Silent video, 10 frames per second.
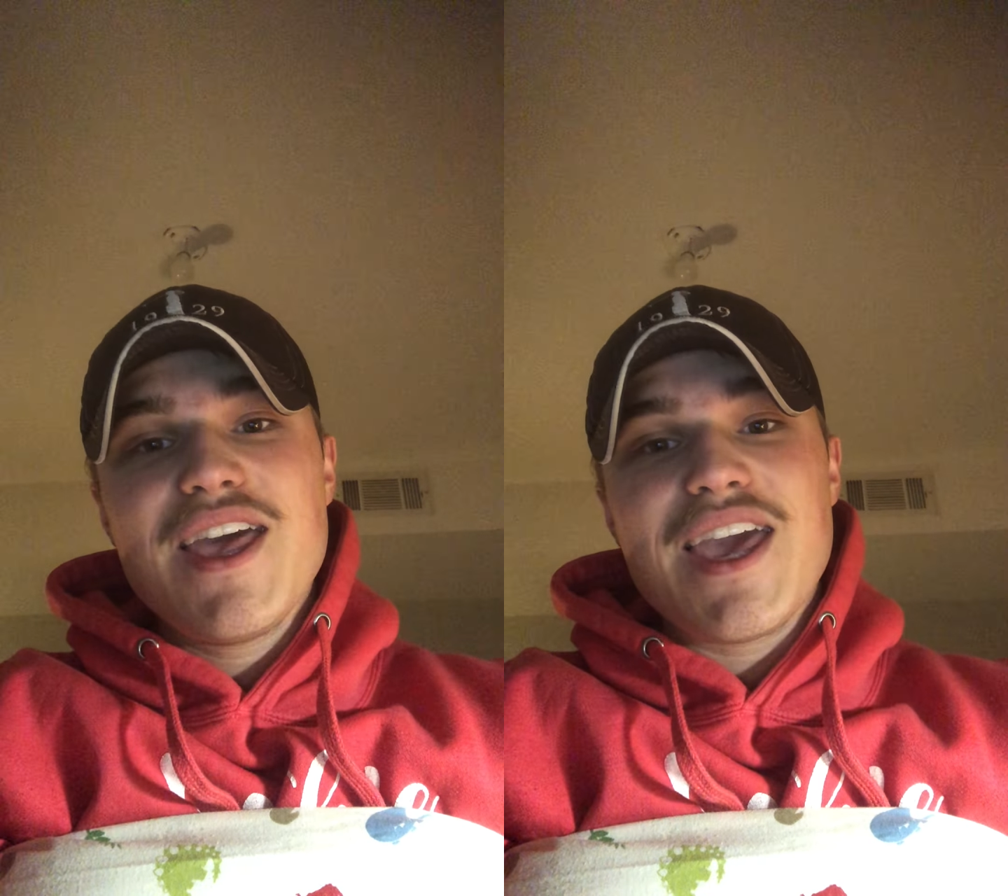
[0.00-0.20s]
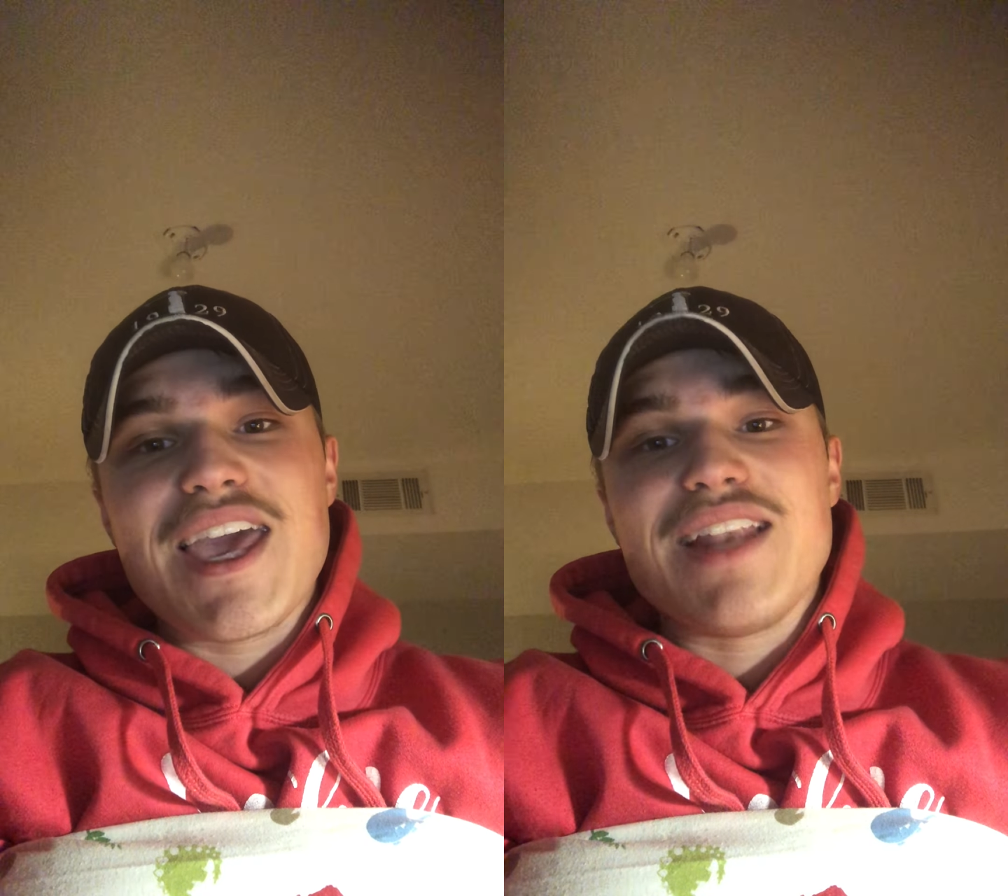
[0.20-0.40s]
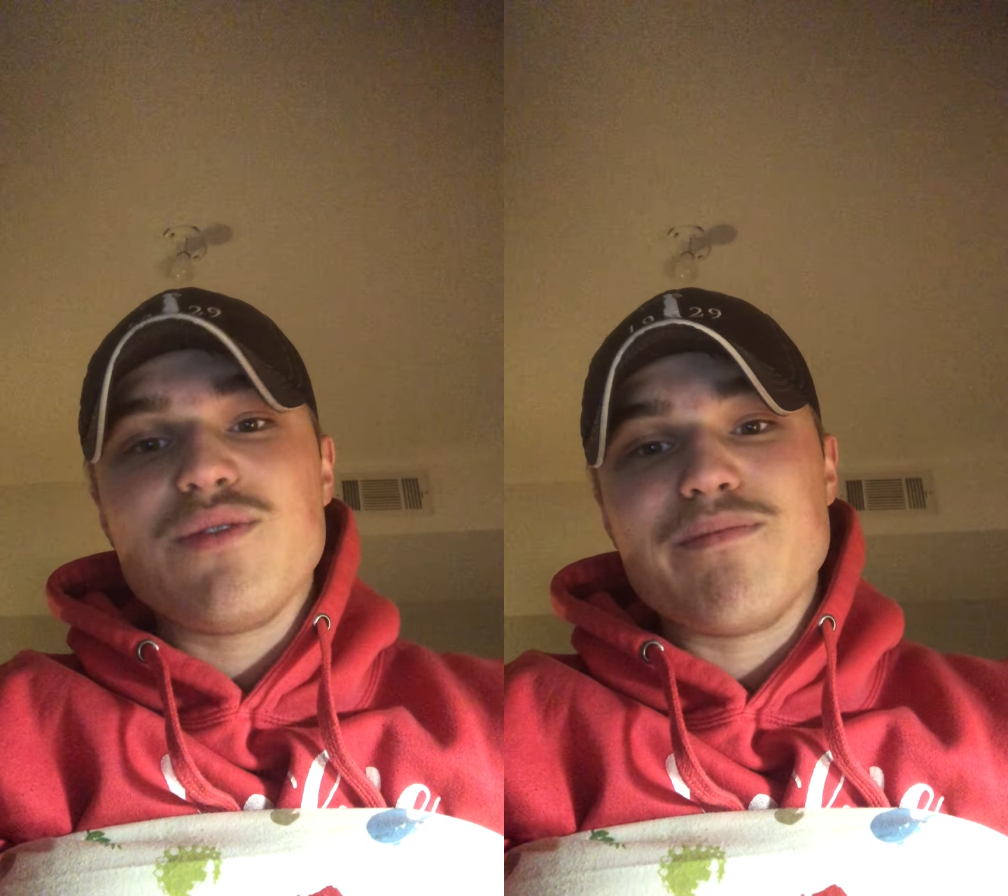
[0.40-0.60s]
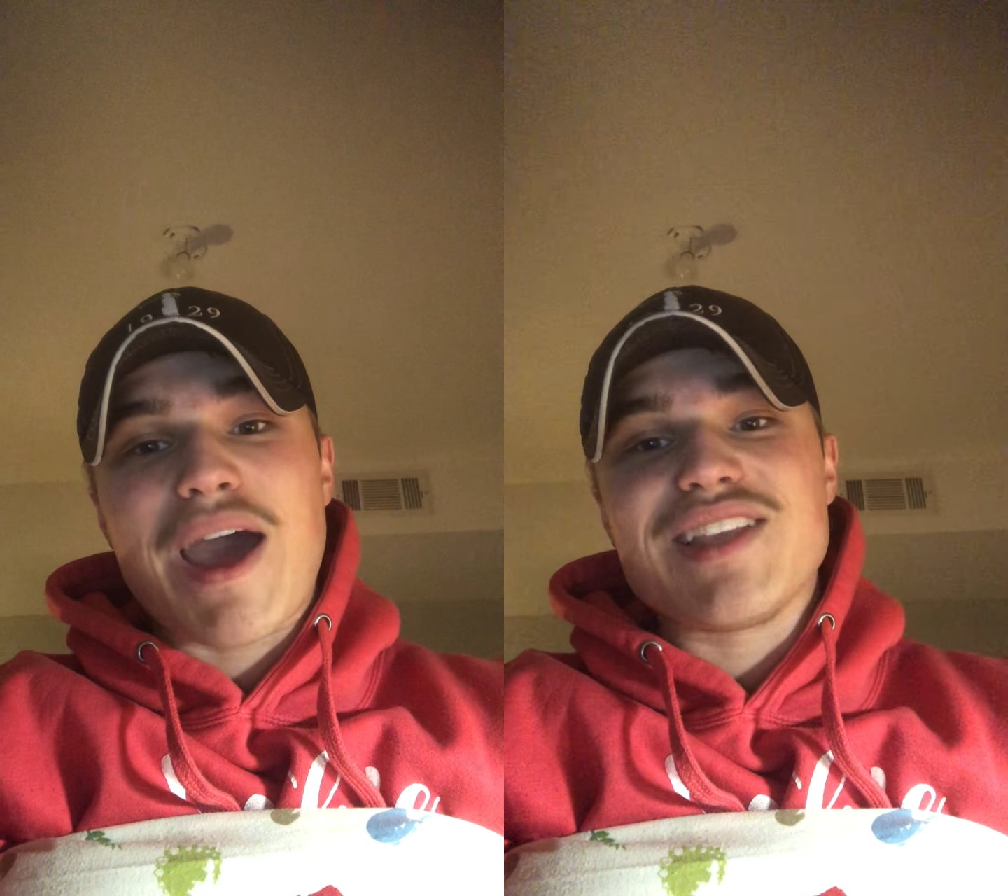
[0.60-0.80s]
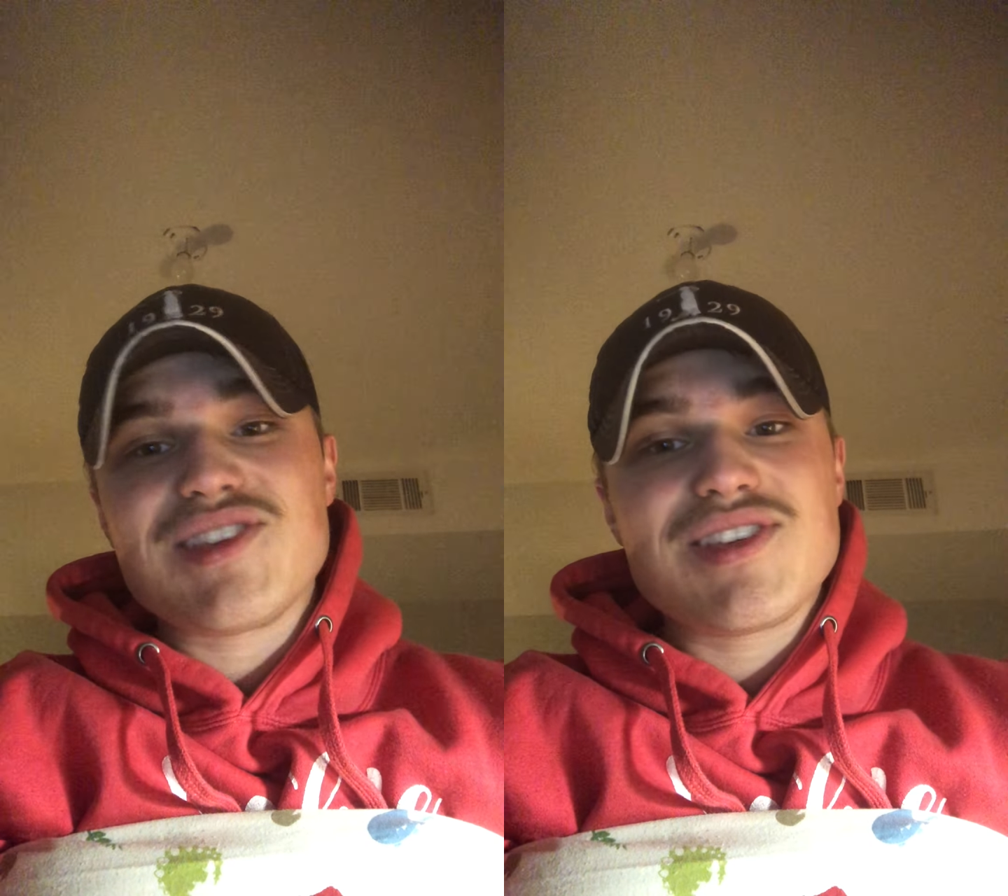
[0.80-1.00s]
it
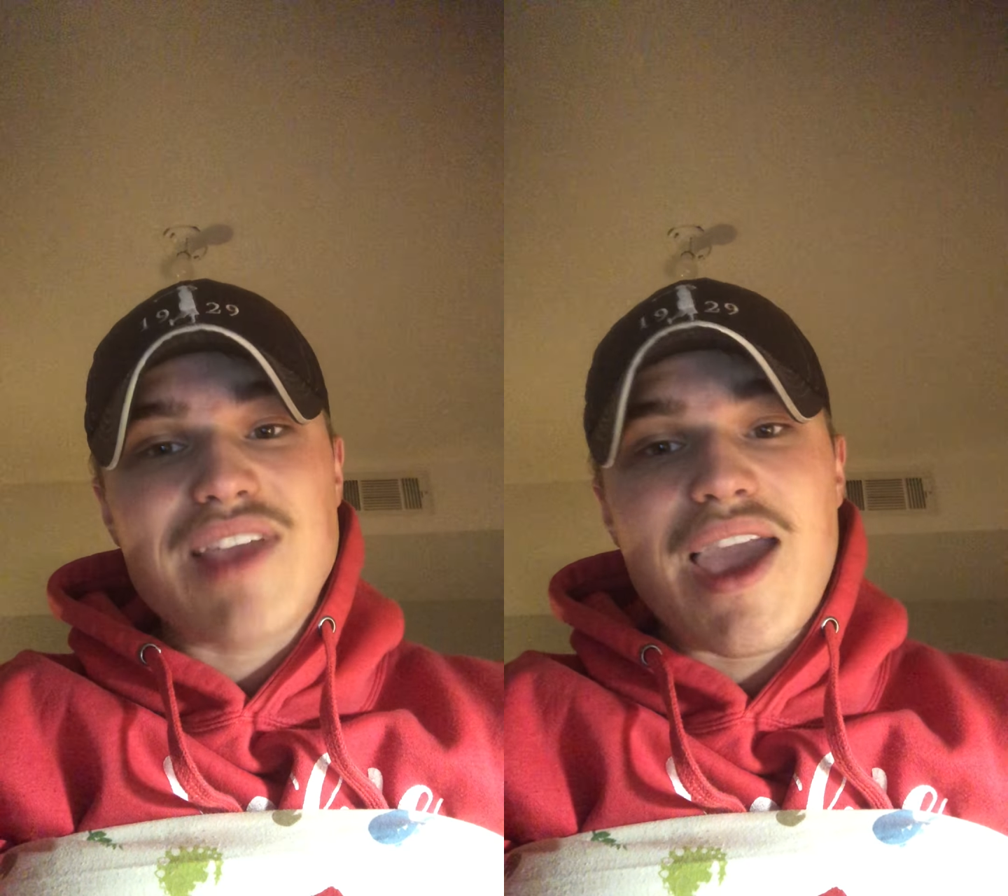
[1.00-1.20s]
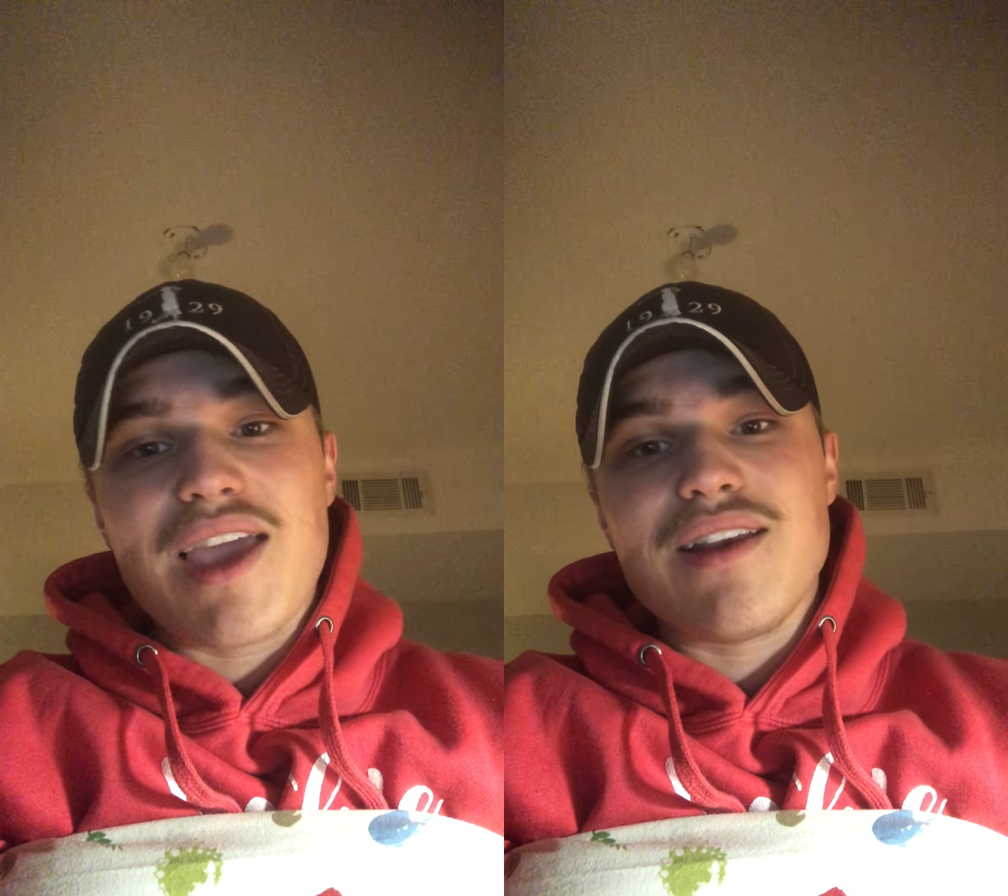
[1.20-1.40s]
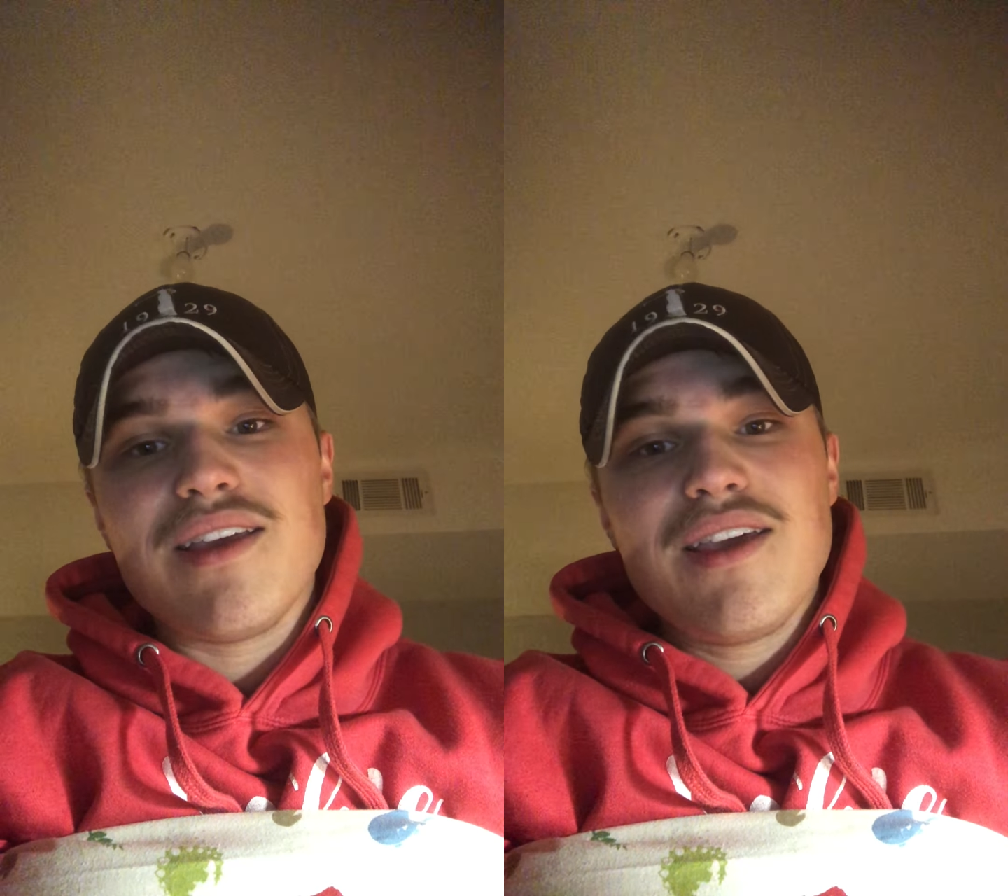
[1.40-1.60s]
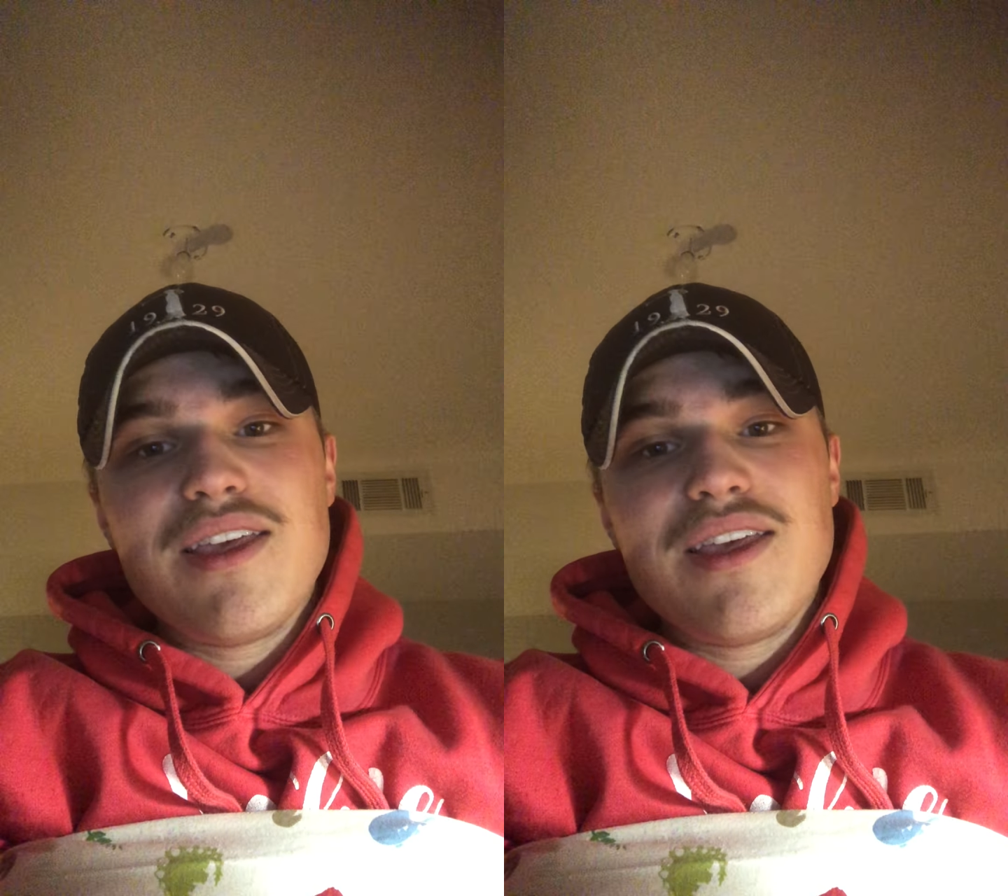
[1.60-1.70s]
might stain